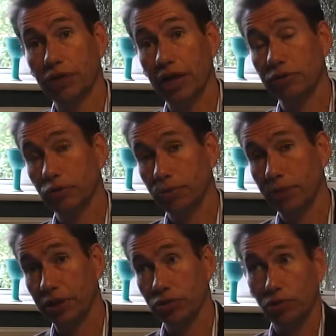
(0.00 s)
CO2
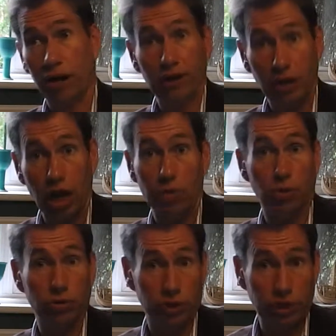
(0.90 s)
emissions throughout the globe,
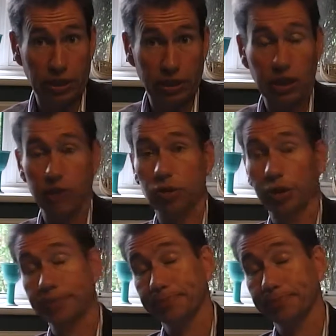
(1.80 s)
not just in this country.